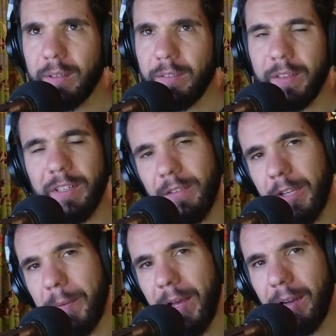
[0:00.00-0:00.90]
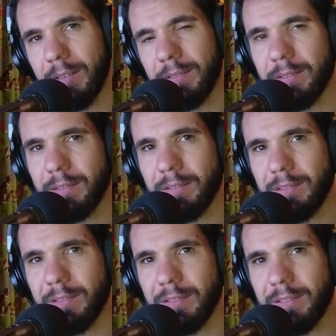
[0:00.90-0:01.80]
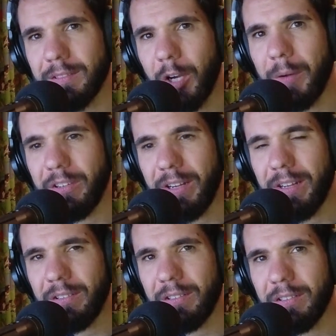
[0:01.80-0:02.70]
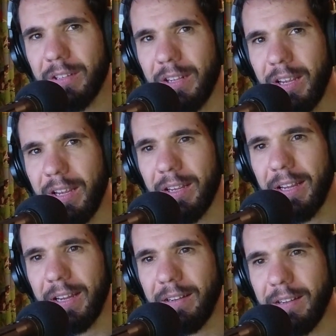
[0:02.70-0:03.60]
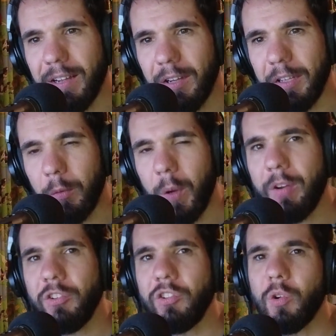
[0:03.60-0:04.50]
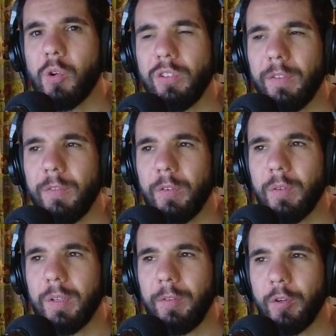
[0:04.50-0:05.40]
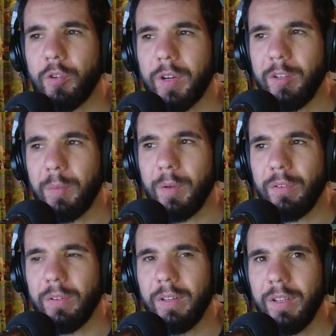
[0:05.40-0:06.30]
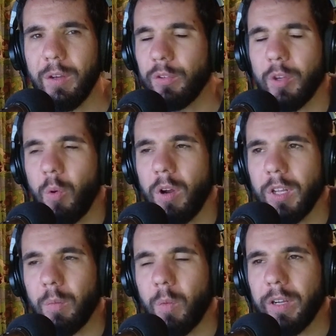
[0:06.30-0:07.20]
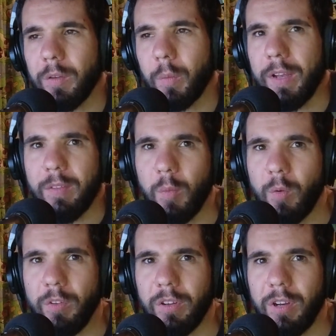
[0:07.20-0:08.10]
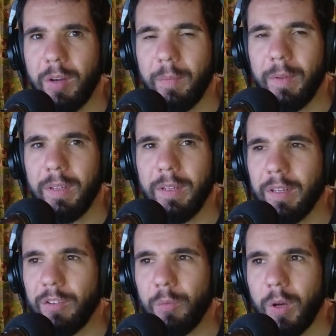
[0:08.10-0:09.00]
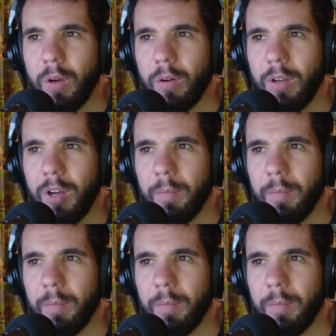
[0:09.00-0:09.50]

thing to think about. OH&S and wearing shorts if you're a tradesperson. Also, why do you wear them all the time as well?